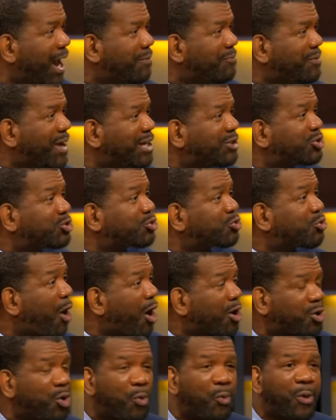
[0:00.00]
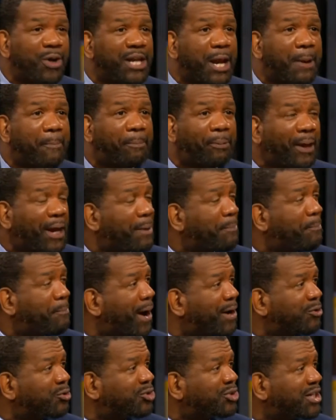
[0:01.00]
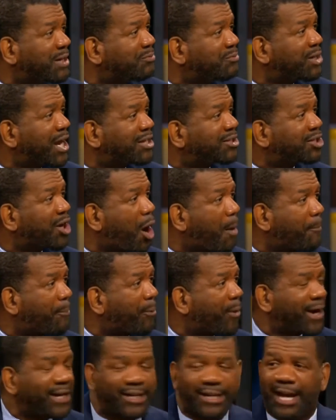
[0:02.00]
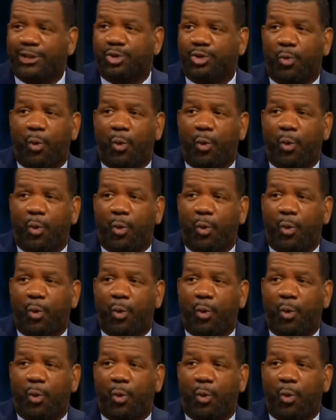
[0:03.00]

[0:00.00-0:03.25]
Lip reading: and they struggled when they played better teams. That Tom Brady, that